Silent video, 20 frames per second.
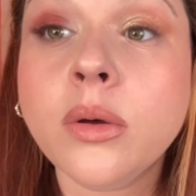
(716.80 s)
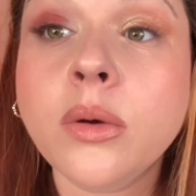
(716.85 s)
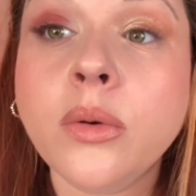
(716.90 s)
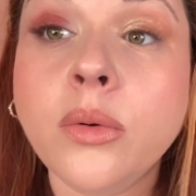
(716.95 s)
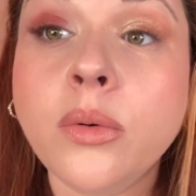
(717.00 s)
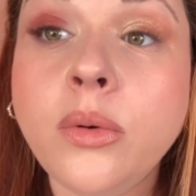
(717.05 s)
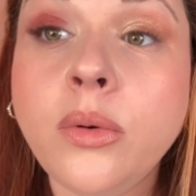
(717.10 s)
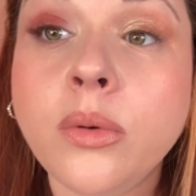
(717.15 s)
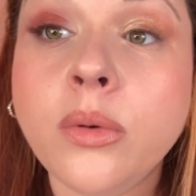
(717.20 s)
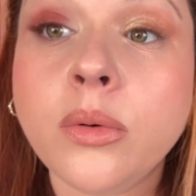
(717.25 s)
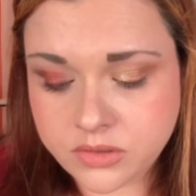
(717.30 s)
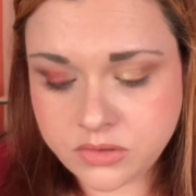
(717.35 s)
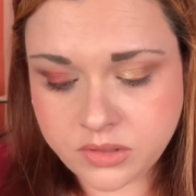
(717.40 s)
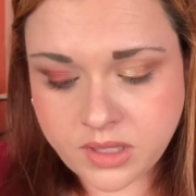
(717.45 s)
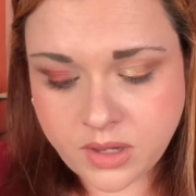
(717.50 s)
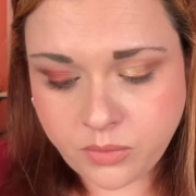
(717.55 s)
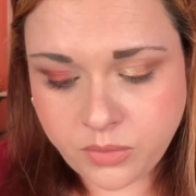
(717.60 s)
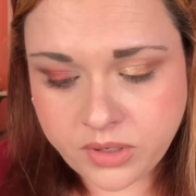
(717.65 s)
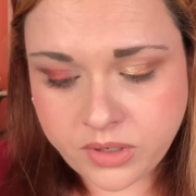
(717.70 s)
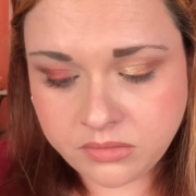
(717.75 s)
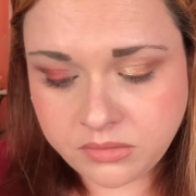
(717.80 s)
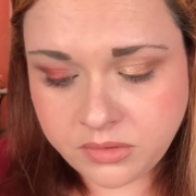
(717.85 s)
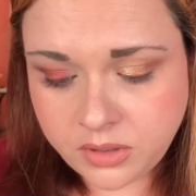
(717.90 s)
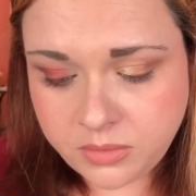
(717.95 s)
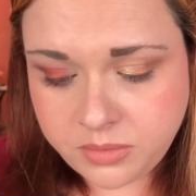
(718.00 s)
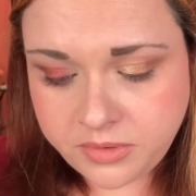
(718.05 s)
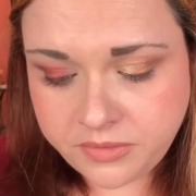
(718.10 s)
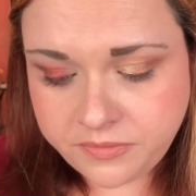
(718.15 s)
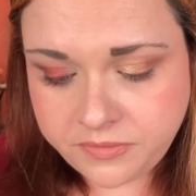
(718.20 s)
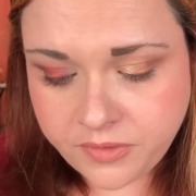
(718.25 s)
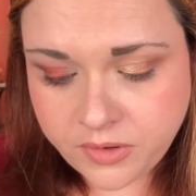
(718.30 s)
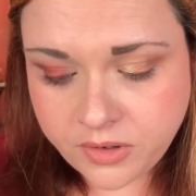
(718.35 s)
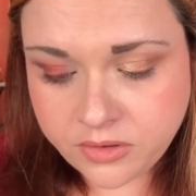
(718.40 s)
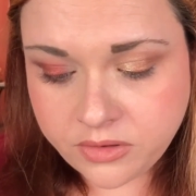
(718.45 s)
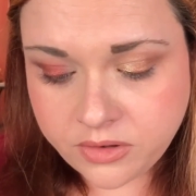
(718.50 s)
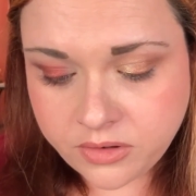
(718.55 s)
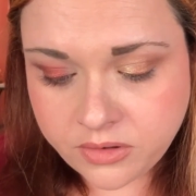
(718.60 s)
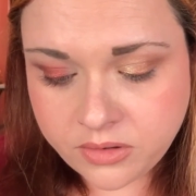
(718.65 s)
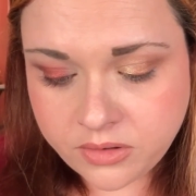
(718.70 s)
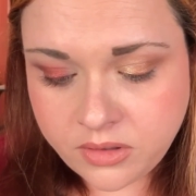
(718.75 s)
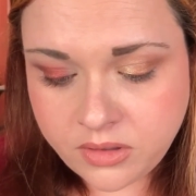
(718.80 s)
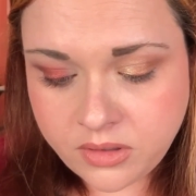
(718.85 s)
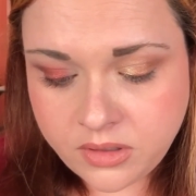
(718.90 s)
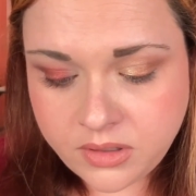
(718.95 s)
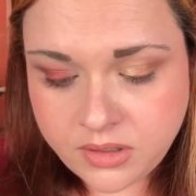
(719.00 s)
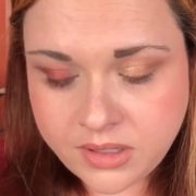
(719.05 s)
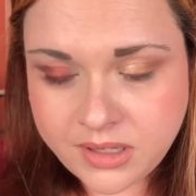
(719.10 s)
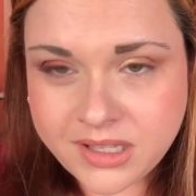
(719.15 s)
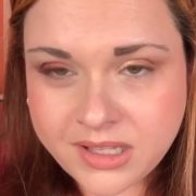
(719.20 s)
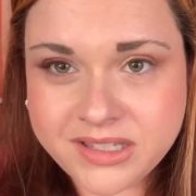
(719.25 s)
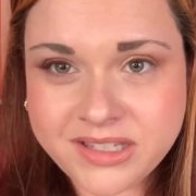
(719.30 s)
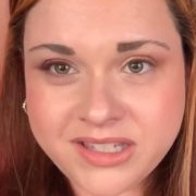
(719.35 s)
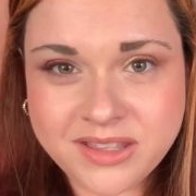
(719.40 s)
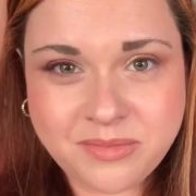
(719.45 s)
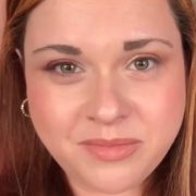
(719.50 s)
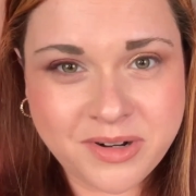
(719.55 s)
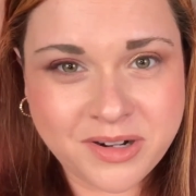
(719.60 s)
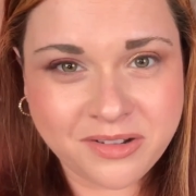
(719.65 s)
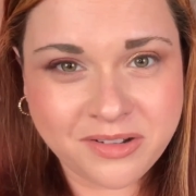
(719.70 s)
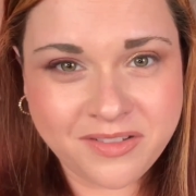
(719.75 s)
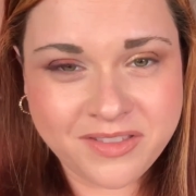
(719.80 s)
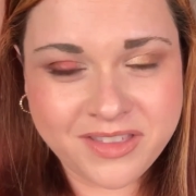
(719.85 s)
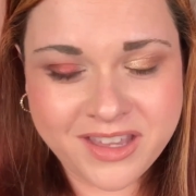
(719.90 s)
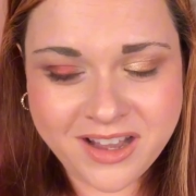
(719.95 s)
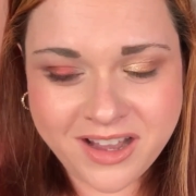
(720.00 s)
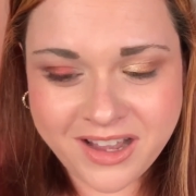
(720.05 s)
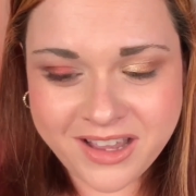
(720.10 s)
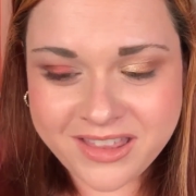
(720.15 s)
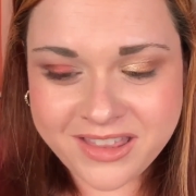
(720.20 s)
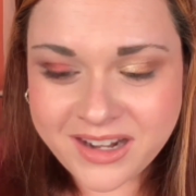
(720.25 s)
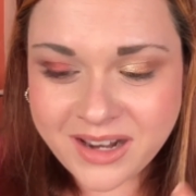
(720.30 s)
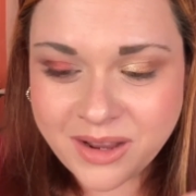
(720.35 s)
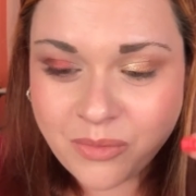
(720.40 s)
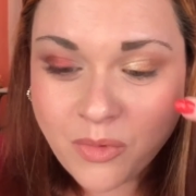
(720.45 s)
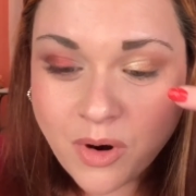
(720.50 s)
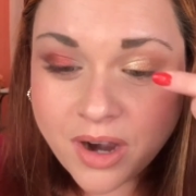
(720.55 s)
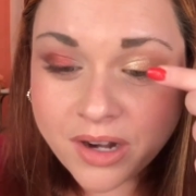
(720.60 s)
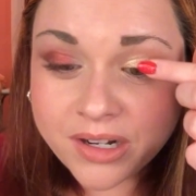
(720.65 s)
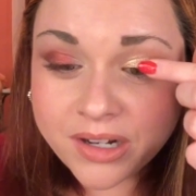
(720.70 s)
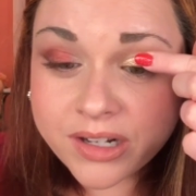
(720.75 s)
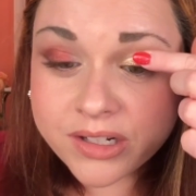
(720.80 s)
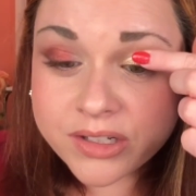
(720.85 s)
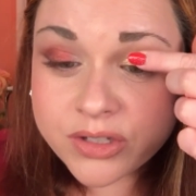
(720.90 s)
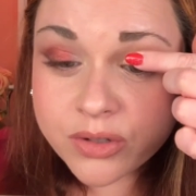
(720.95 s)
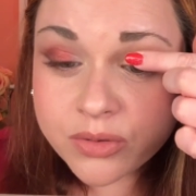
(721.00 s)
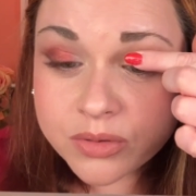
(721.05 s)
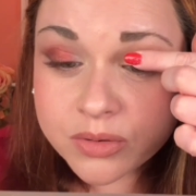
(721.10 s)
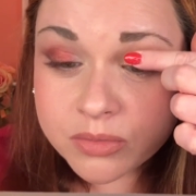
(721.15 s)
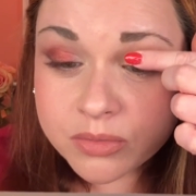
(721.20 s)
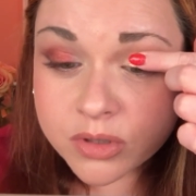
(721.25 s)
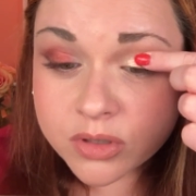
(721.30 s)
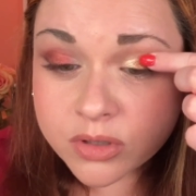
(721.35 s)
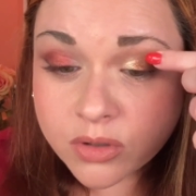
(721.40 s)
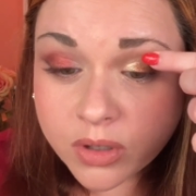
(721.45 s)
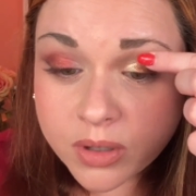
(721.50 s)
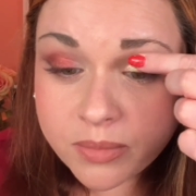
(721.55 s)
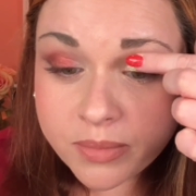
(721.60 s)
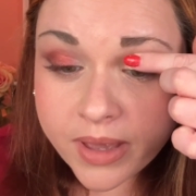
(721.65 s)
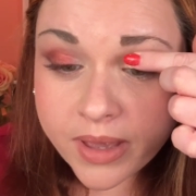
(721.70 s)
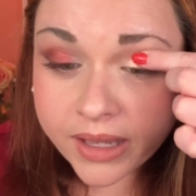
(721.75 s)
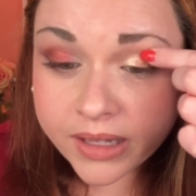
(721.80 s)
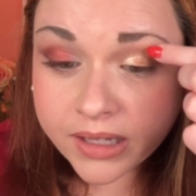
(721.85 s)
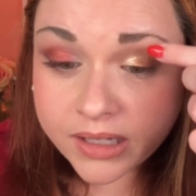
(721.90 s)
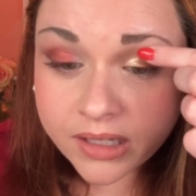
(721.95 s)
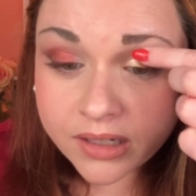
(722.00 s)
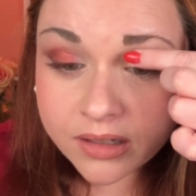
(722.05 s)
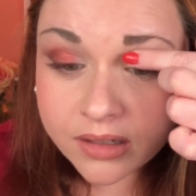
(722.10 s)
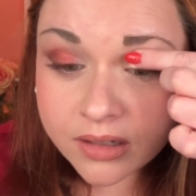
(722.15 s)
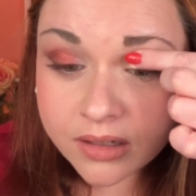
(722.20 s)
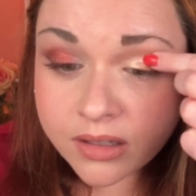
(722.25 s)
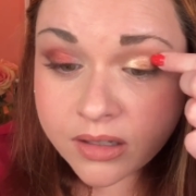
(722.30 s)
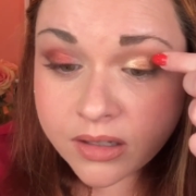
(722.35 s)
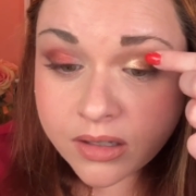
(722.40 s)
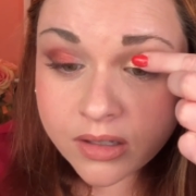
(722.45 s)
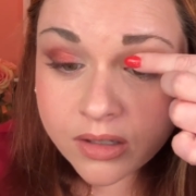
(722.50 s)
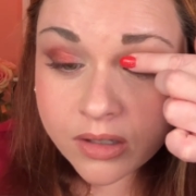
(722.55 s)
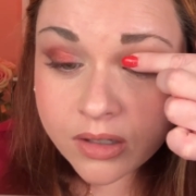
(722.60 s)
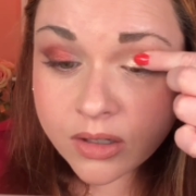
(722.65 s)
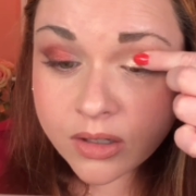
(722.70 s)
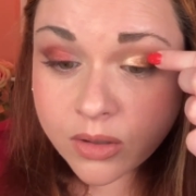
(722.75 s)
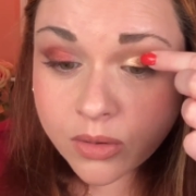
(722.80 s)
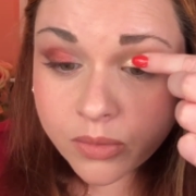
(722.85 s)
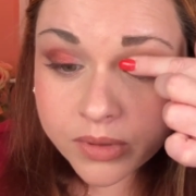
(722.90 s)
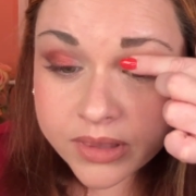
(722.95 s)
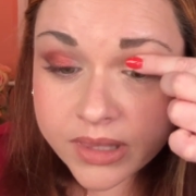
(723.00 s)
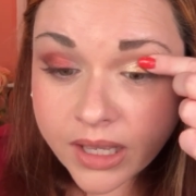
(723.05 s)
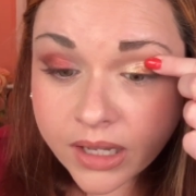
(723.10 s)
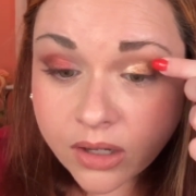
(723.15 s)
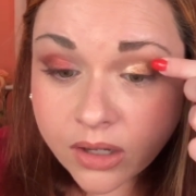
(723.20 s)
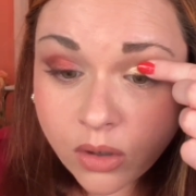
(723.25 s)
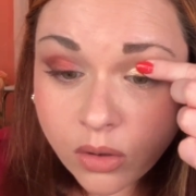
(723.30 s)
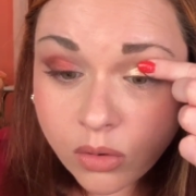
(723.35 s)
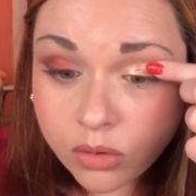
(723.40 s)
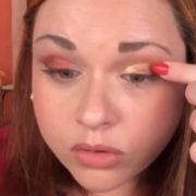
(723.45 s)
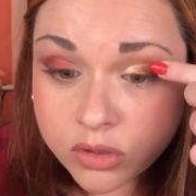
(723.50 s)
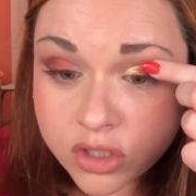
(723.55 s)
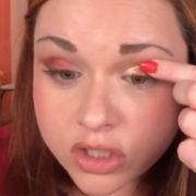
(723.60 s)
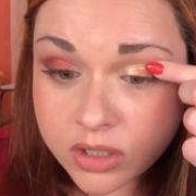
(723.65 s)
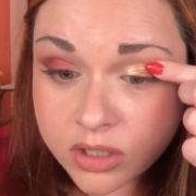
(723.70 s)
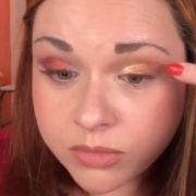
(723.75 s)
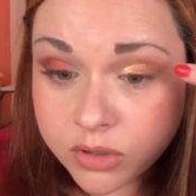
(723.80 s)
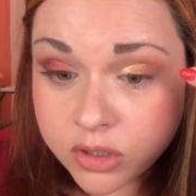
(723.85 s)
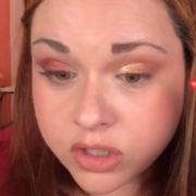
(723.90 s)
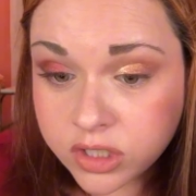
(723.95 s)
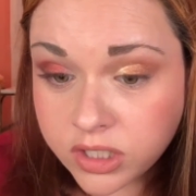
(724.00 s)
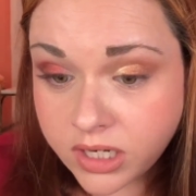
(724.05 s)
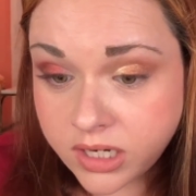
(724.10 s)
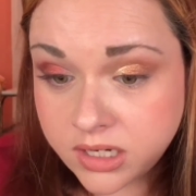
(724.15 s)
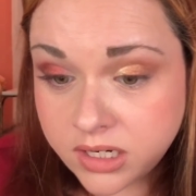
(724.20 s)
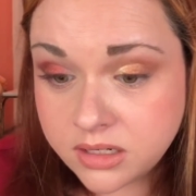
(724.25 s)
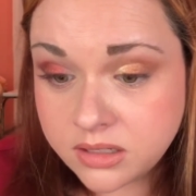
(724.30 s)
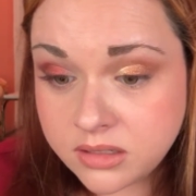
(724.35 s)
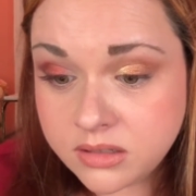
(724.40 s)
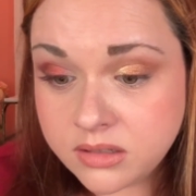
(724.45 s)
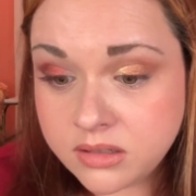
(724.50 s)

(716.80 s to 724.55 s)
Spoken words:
Ooh. So that went a little bit further into the middle of the eye than I wanted it to. So I'm just going back in with that gold shimmer shade.